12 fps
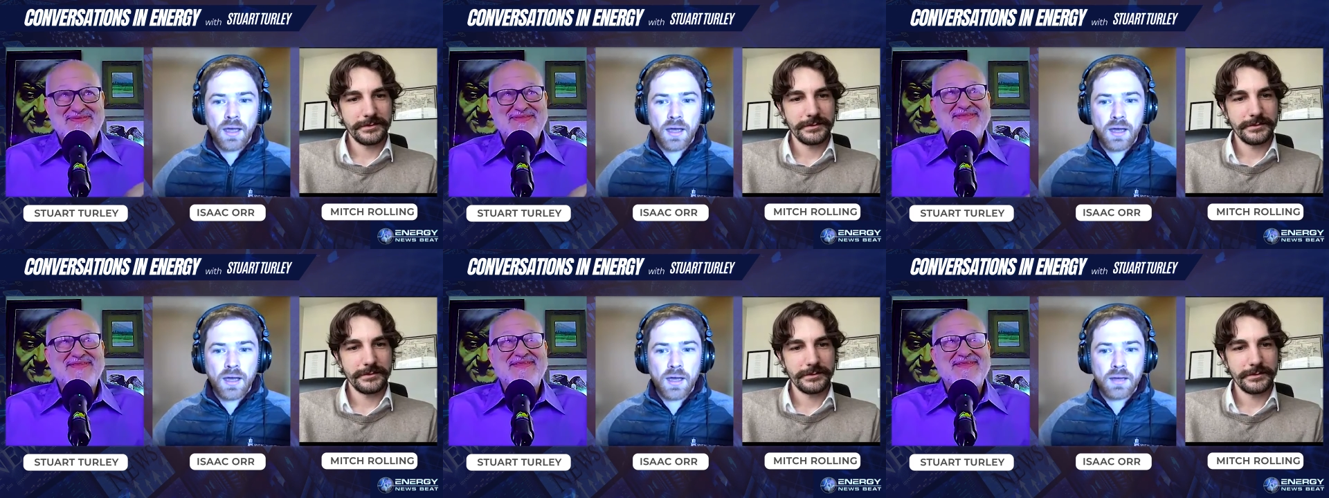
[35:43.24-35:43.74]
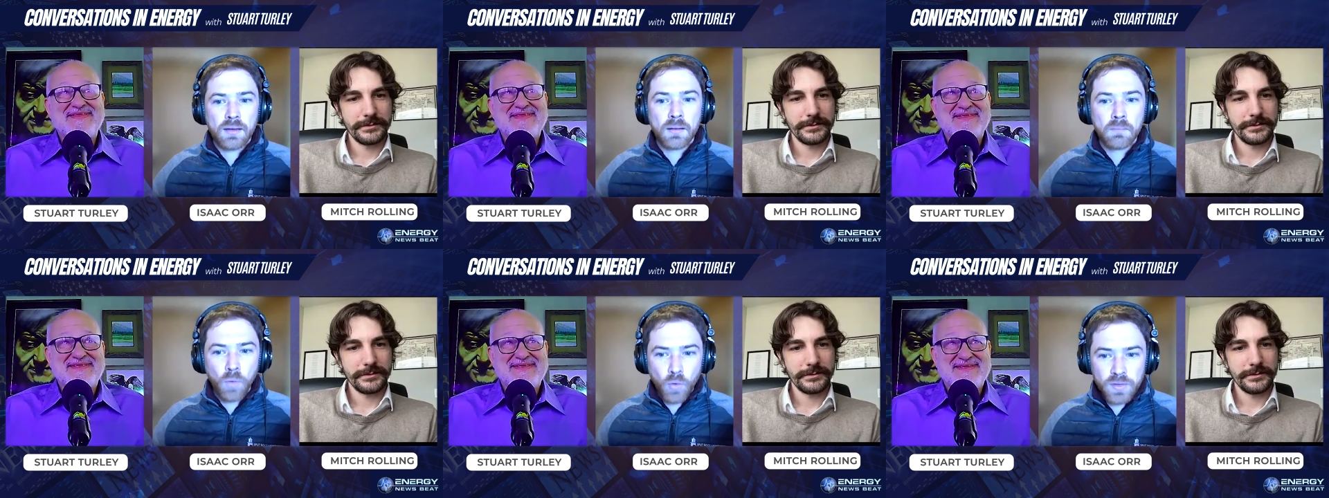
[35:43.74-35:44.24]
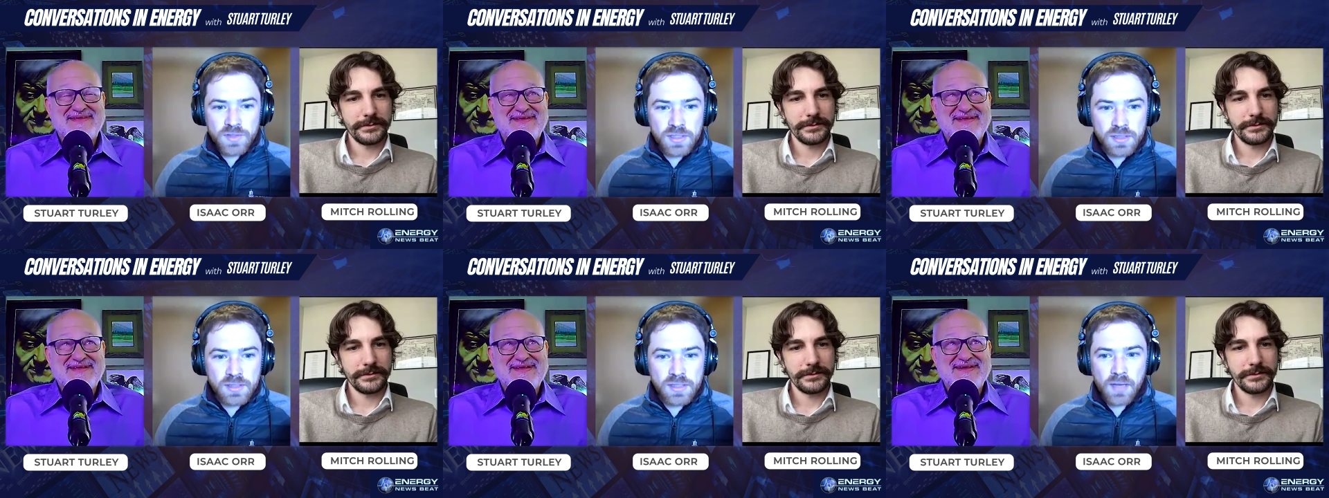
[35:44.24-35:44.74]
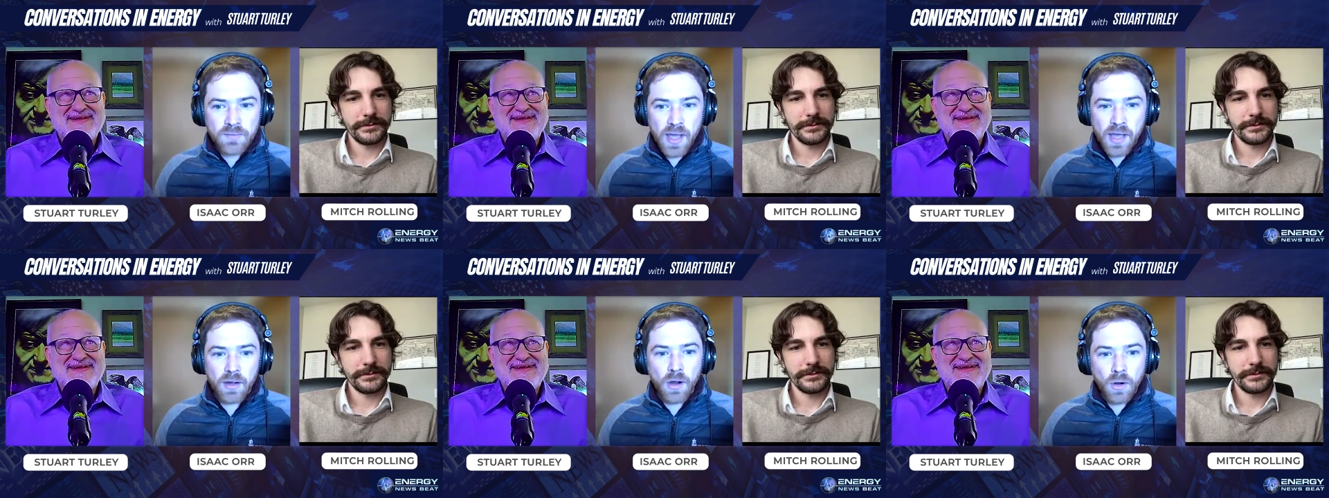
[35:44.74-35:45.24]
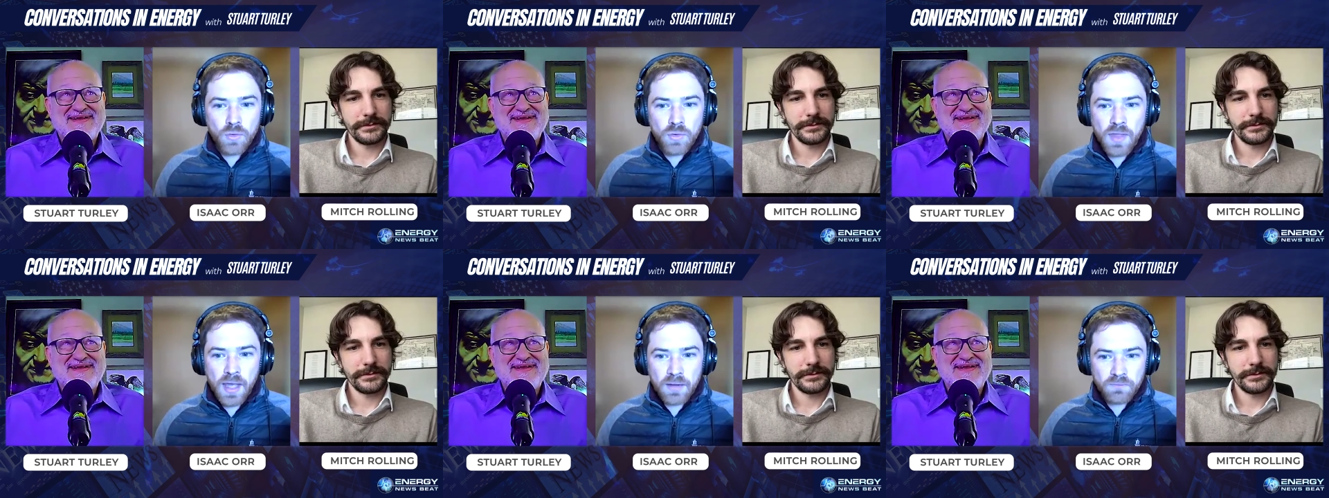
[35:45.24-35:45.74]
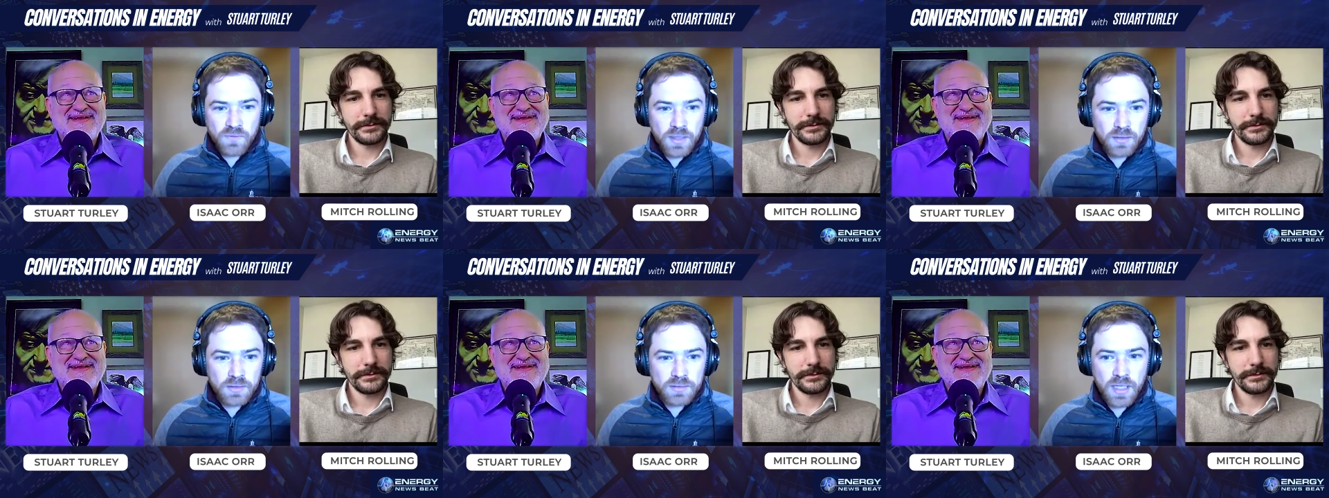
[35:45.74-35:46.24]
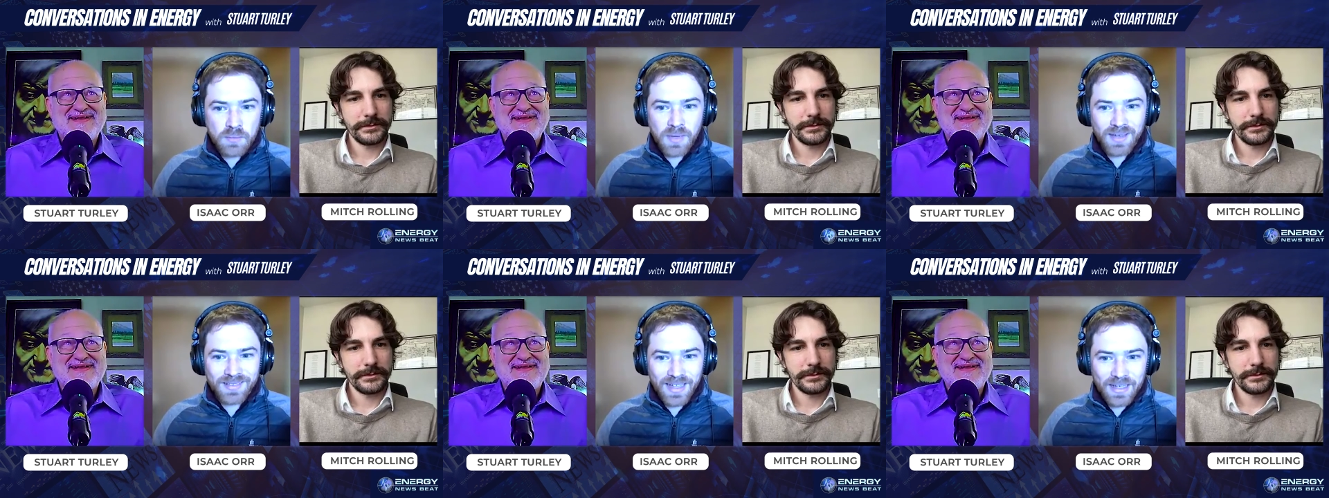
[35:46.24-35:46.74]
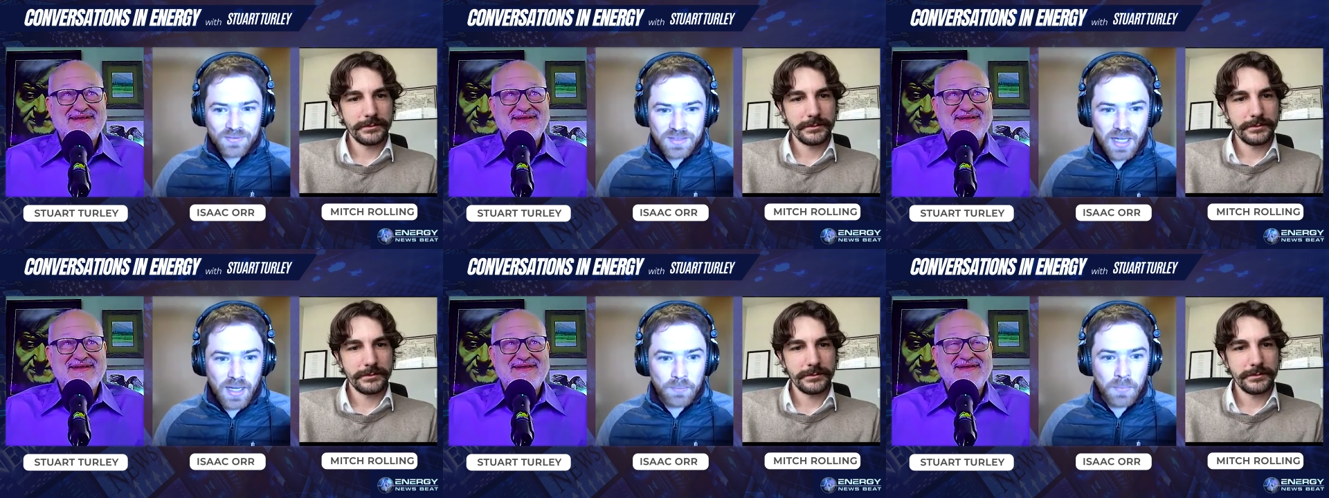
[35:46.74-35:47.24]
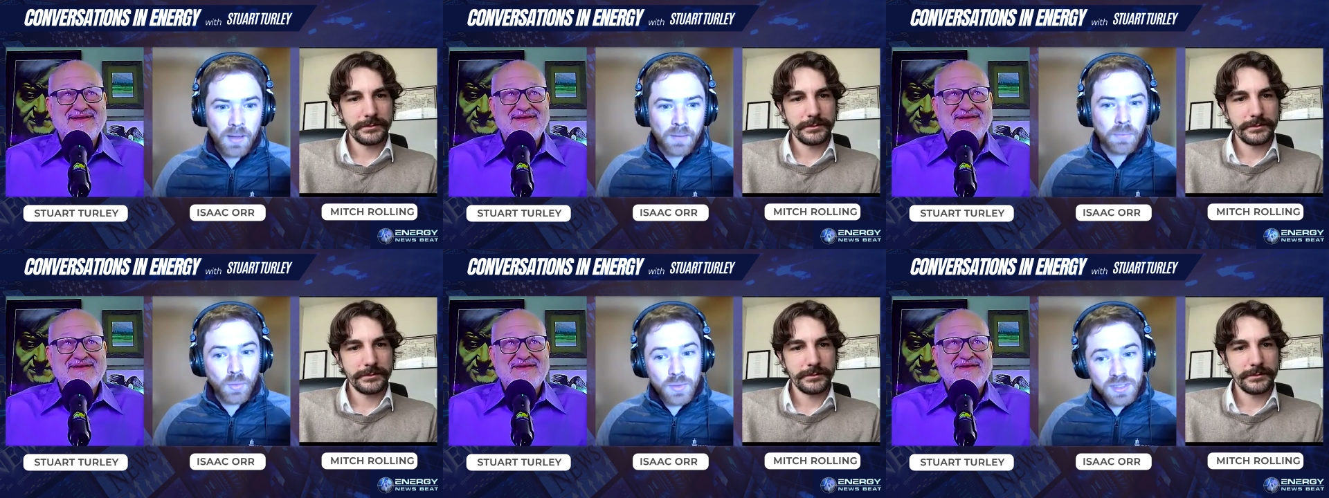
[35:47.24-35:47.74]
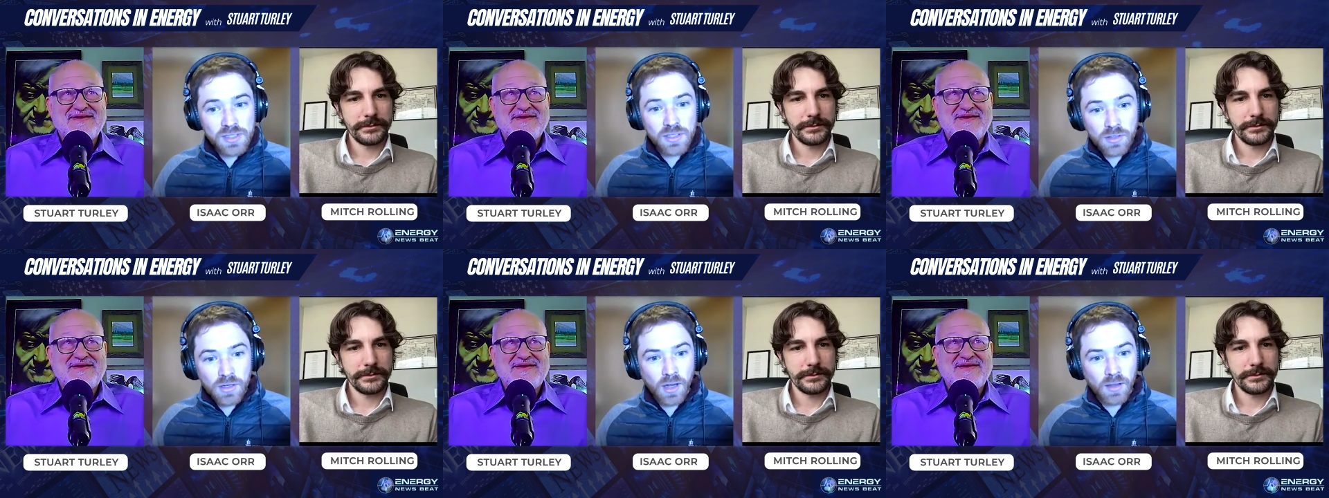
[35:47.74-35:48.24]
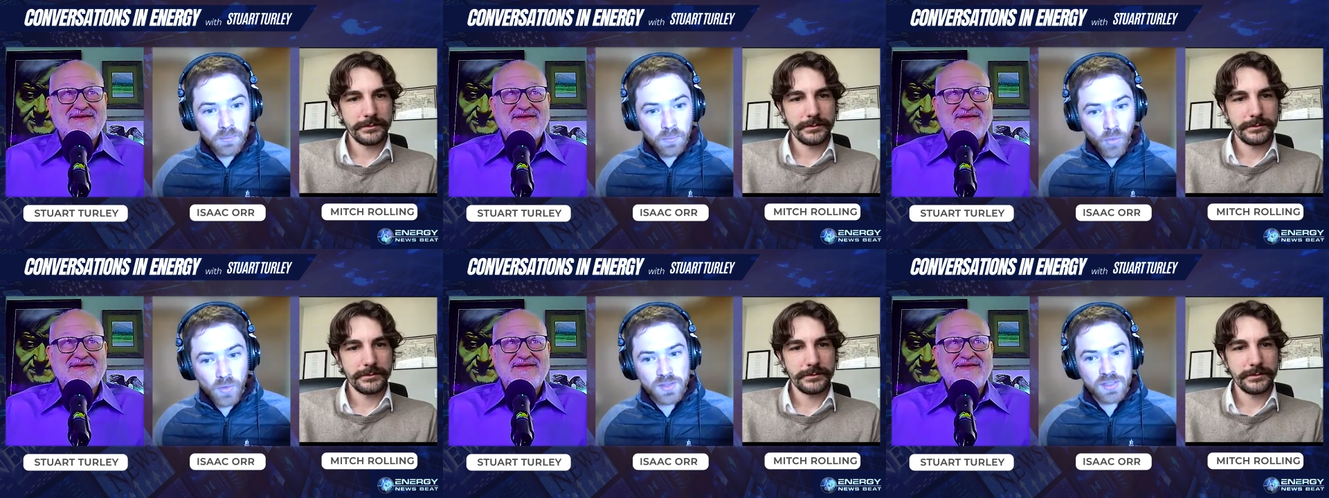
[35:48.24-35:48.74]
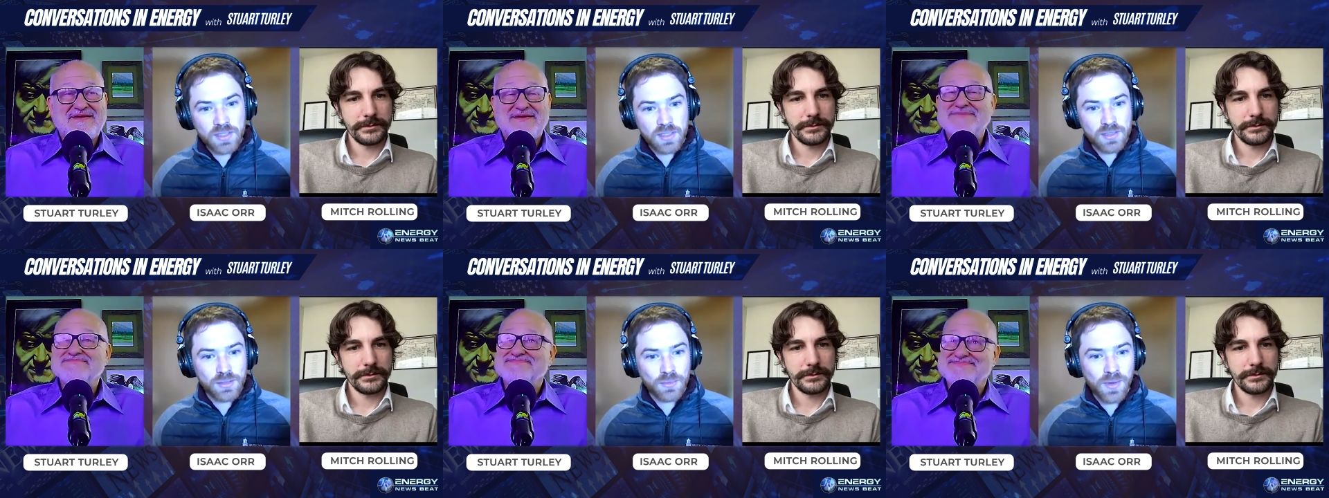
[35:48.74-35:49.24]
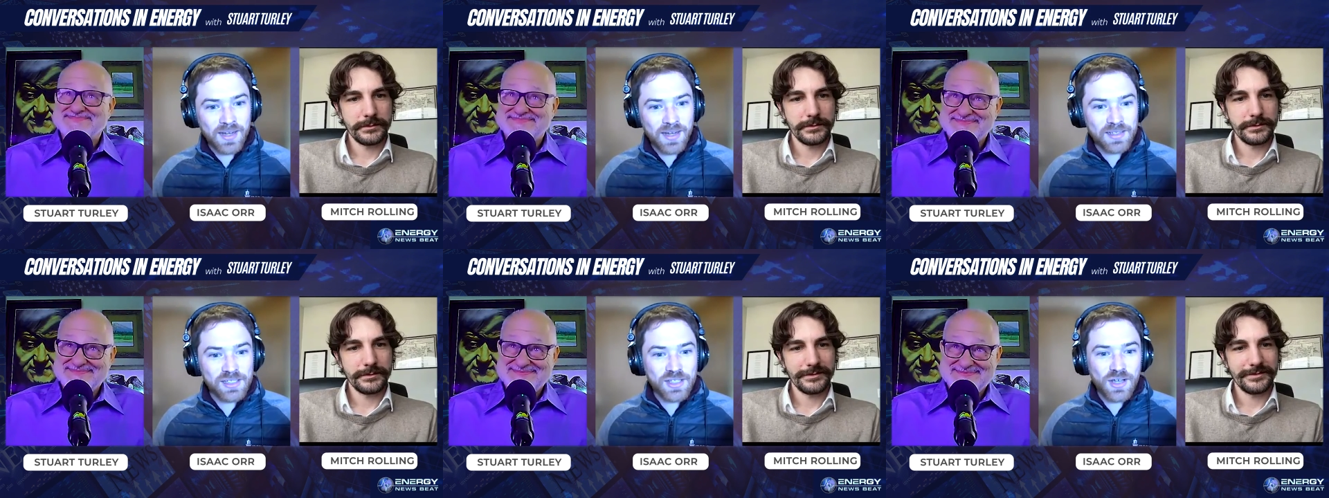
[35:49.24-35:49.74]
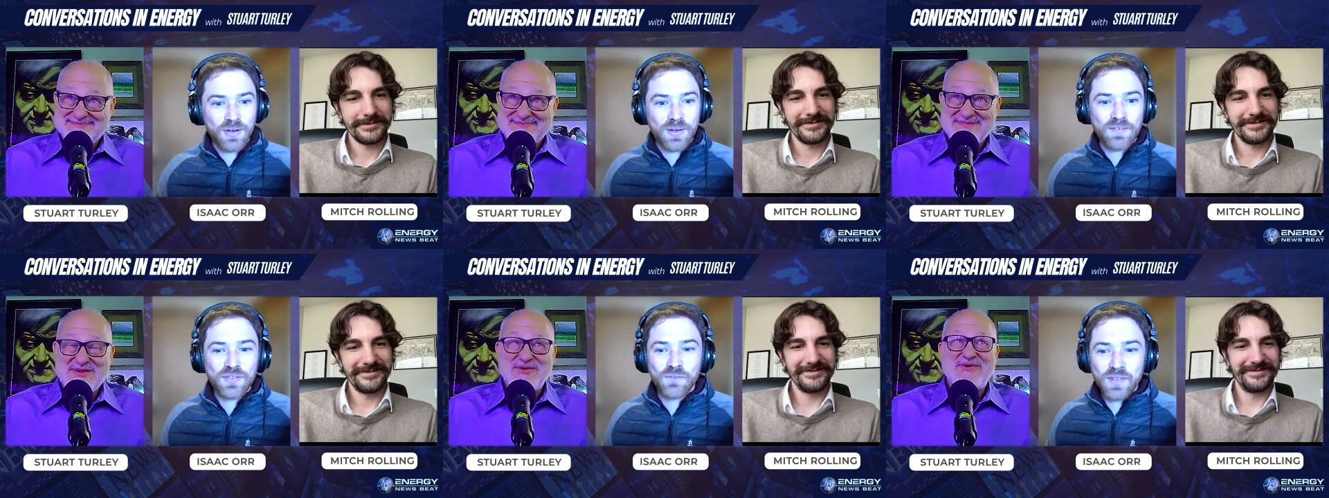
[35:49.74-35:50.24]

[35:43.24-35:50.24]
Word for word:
Speaker 1: uh, Mortensen's have not owned that field in my lifetime, but we still call it Mortensen's, right? So if the